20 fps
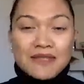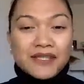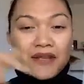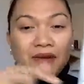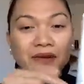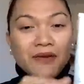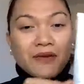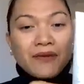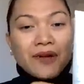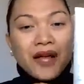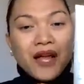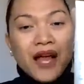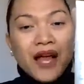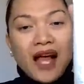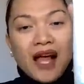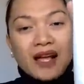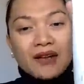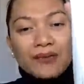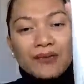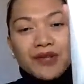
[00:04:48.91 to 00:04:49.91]
So
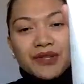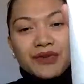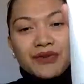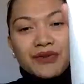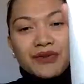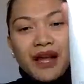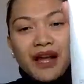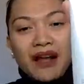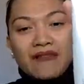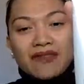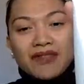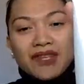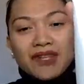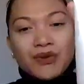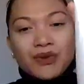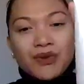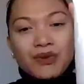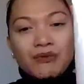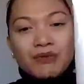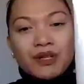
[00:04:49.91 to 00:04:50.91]
we do have the
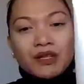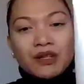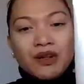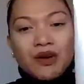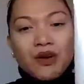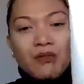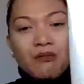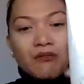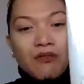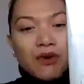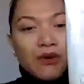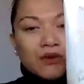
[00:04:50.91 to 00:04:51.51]
normal combo,